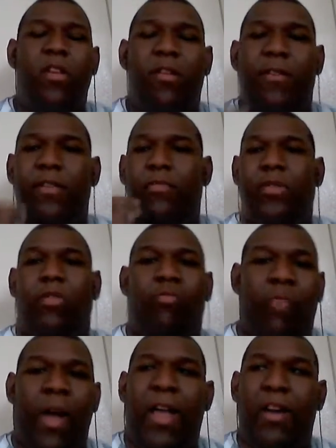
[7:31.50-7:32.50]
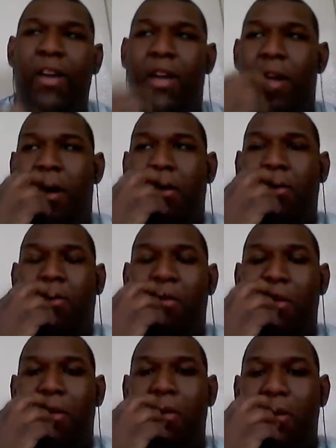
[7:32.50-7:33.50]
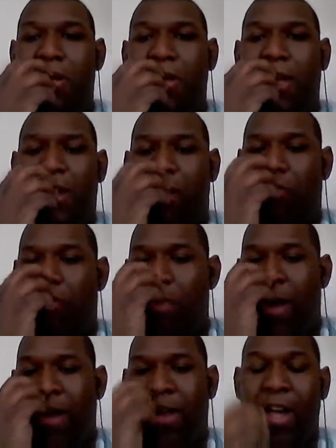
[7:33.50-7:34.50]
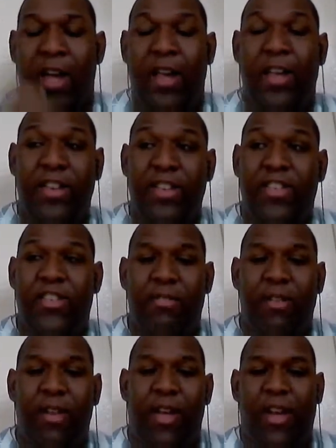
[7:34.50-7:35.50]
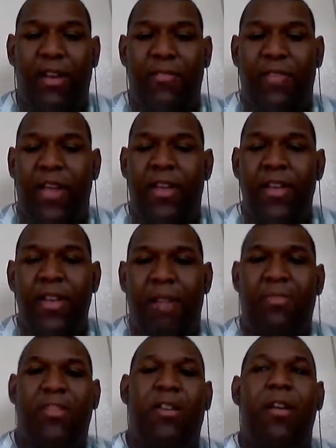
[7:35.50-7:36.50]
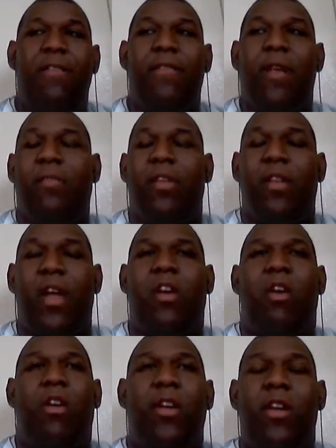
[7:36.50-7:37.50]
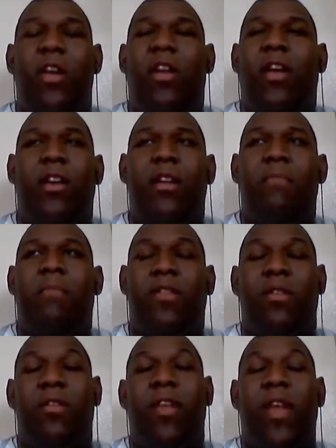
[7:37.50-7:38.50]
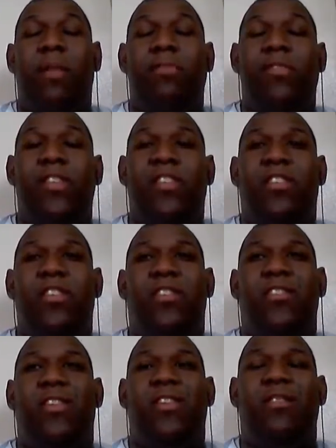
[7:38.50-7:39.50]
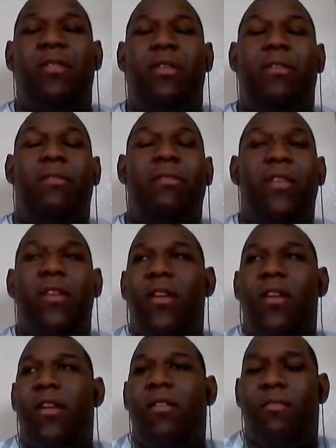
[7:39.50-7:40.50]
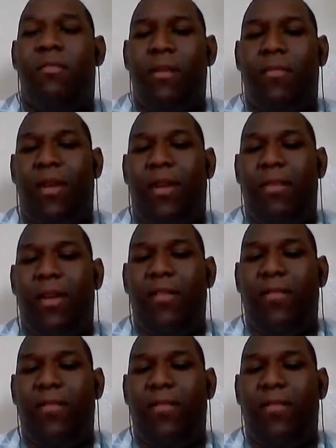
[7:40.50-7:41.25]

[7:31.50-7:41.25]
universe with the rat, the one, and the robot guy, and still a lot of things. I'm sorry I'm not calling a lot of them by their names. It's just that, you know... Remember, I'm